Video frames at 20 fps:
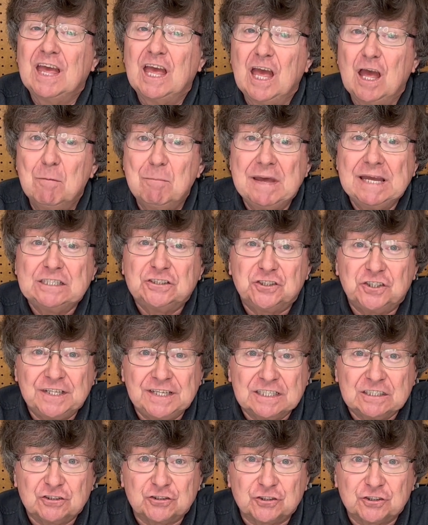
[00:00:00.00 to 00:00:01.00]

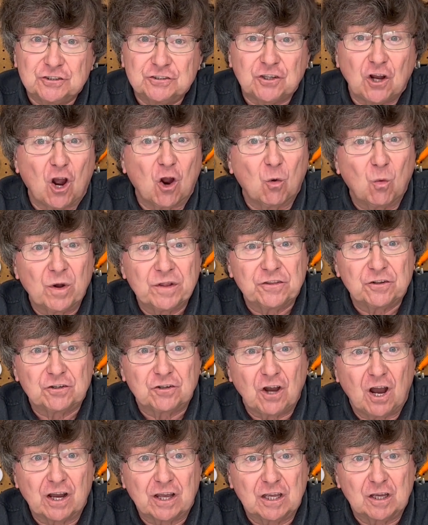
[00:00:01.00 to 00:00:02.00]
MHD engines are what they're
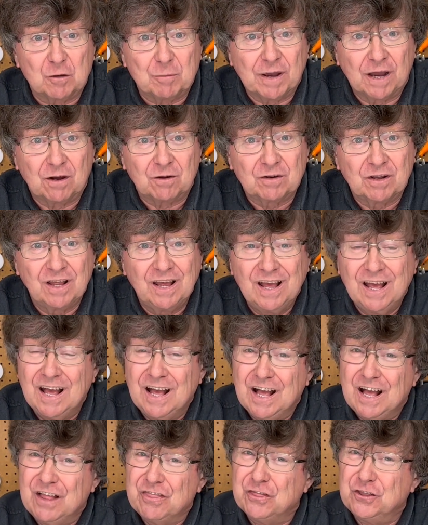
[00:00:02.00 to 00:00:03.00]
talking about.
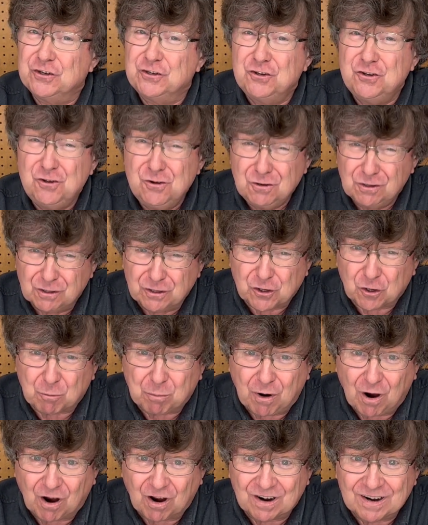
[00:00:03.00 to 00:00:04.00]
The nuclear
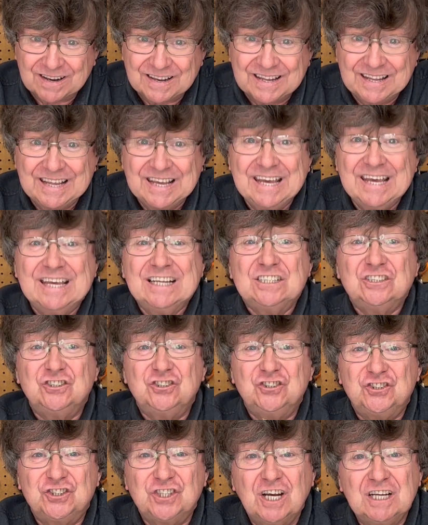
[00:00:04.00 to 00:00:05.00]
part
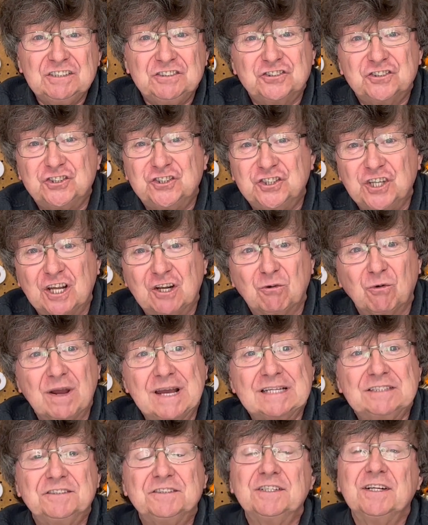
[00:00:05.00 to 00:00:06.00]
just
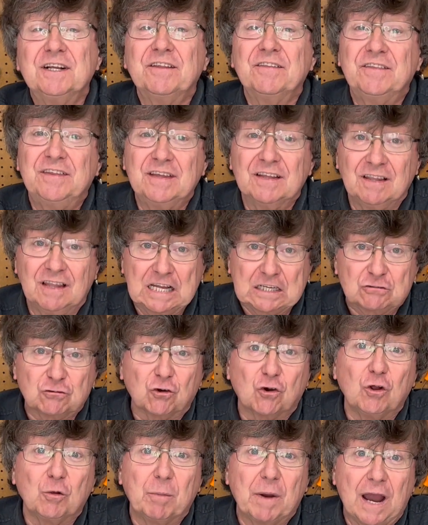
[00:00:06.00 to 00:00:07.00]
generates the
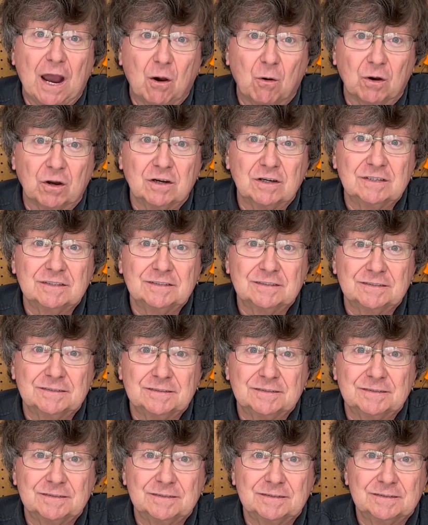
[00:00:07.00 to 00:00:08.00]
electrical power.
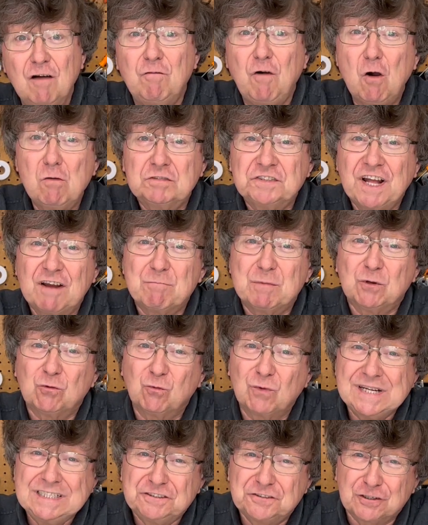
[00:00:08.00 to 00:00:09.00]
Folks have been
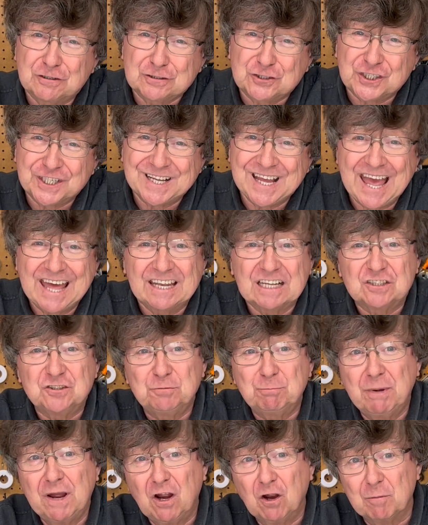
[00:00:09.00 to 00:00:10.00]
researching and
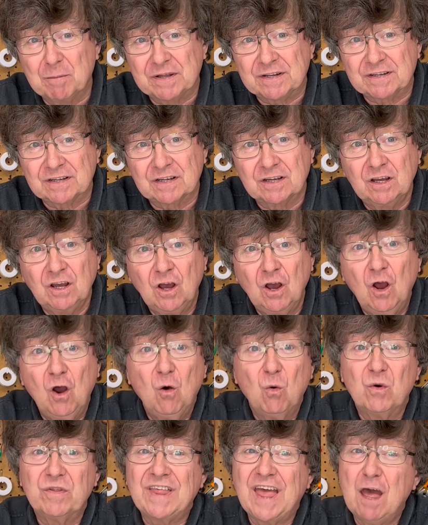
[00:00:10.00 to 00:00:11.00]
experimenting
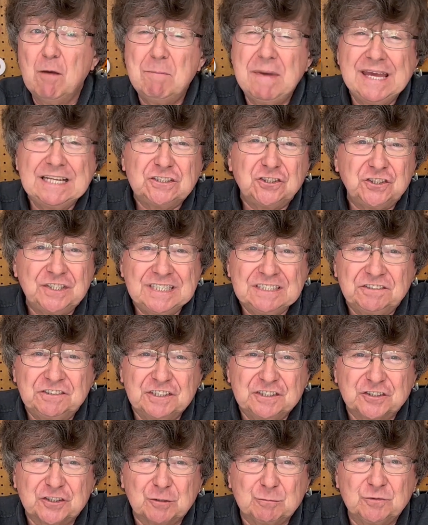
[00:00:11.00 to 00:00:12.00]
with MHD
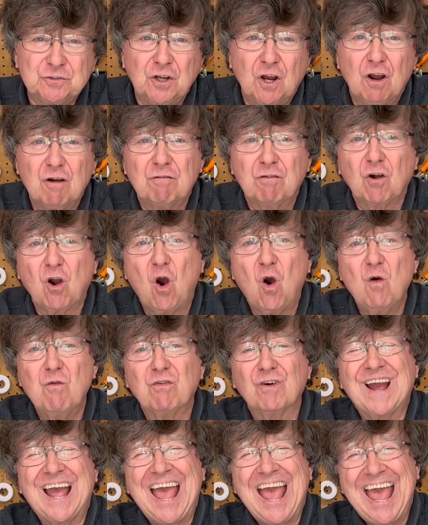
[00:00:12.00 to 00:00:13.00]
systems for
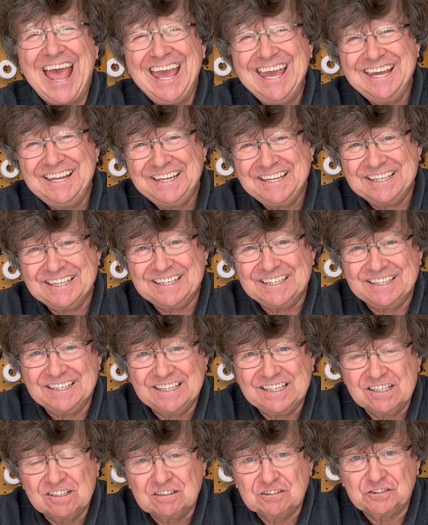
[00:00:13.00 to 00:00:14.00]
over 80
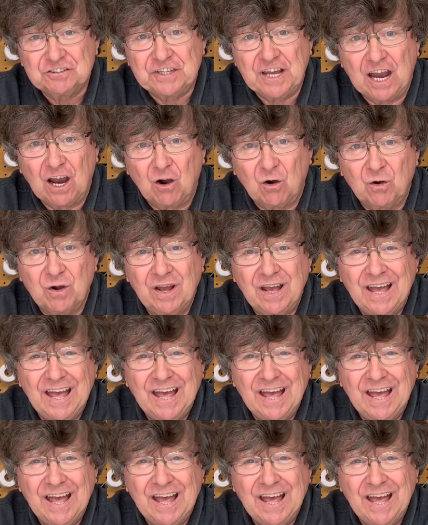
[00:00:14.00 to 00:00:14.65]
years now.